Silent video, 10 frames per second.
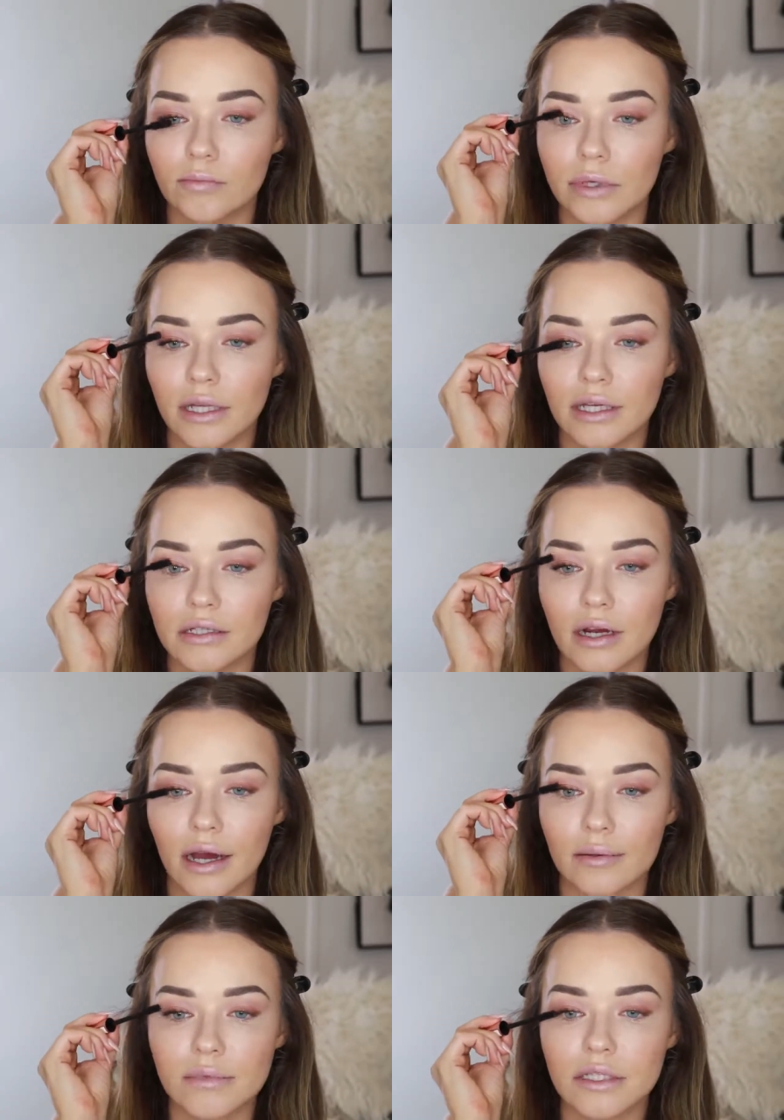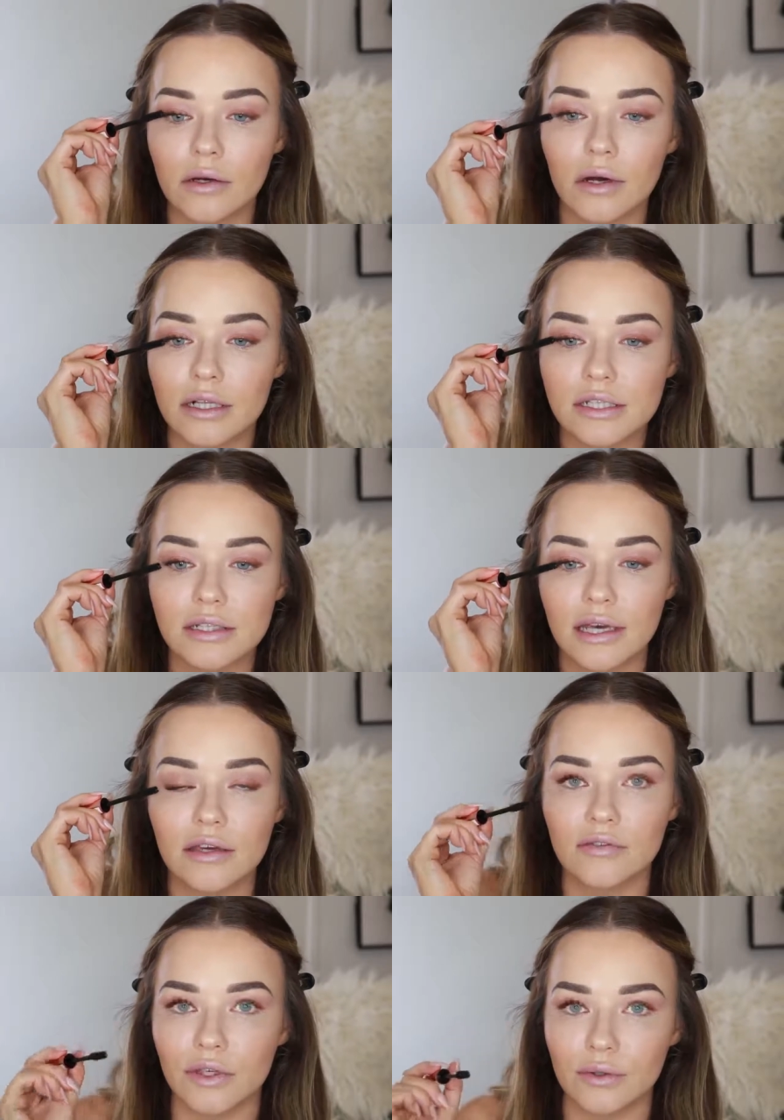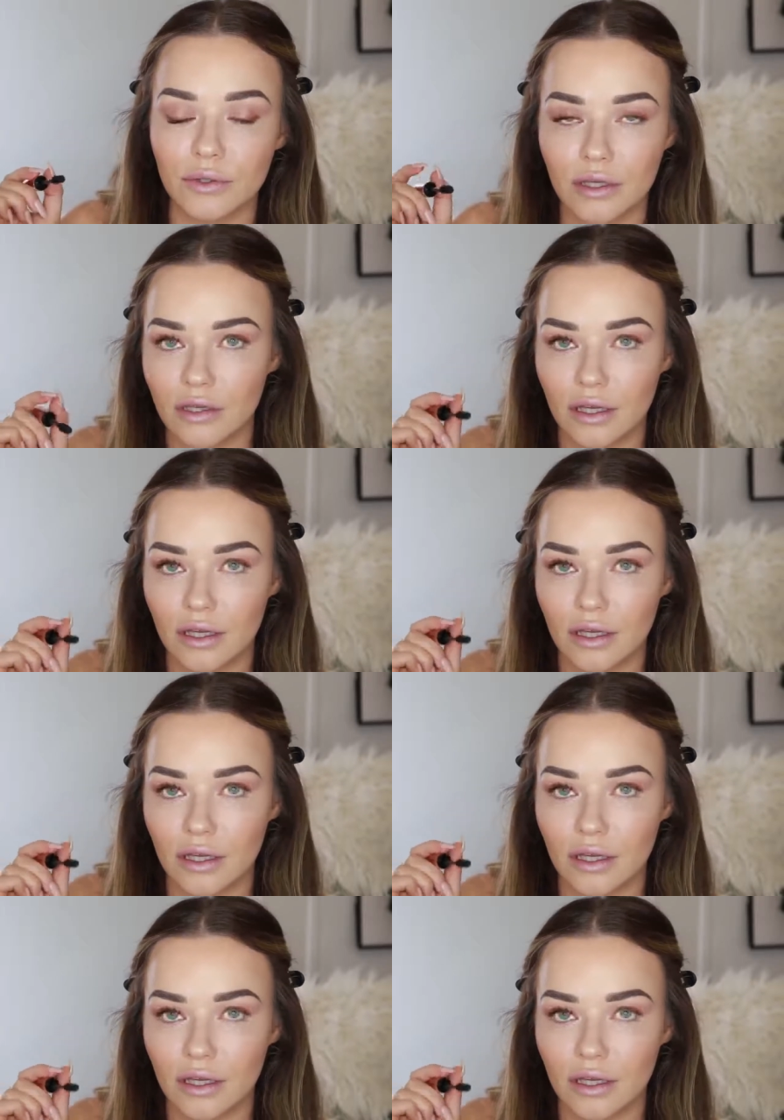billion times, so I'll save you